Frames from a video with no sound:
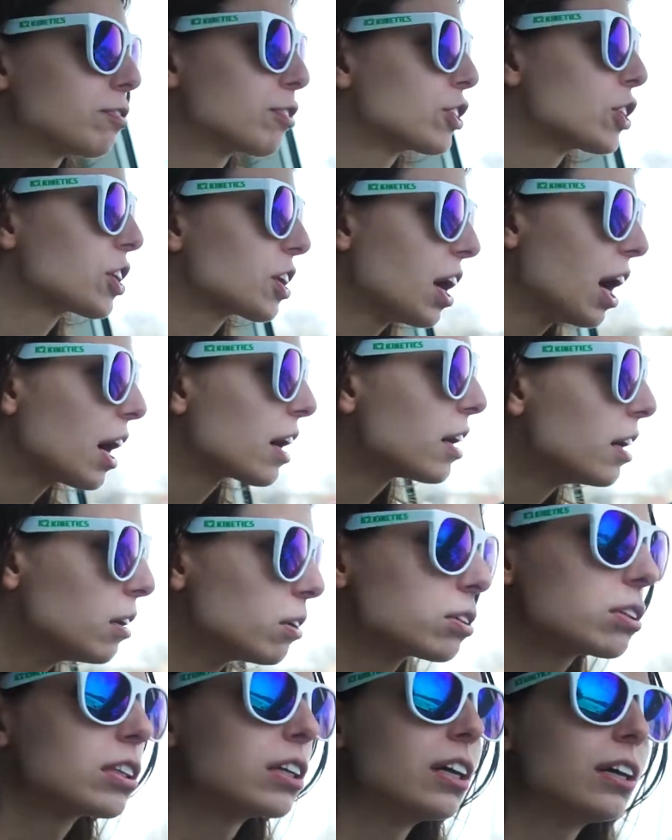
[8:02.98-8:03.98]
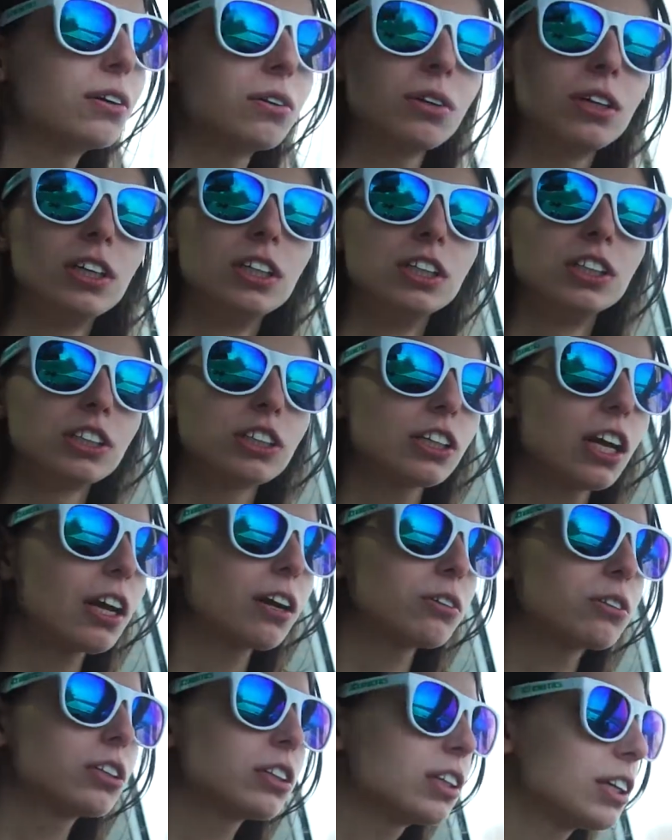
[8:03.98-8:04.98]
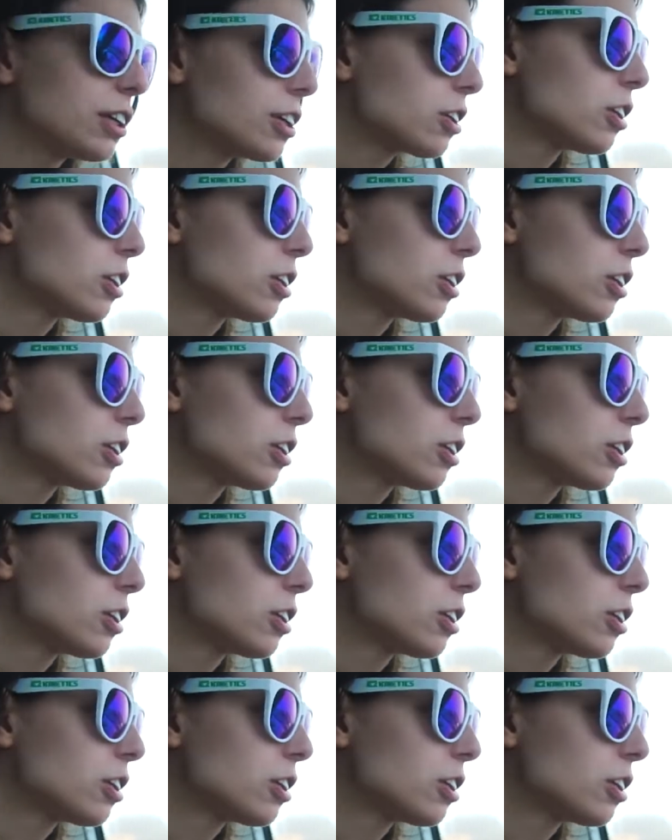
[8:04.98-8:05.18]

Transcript: for Chicago. So shout out to the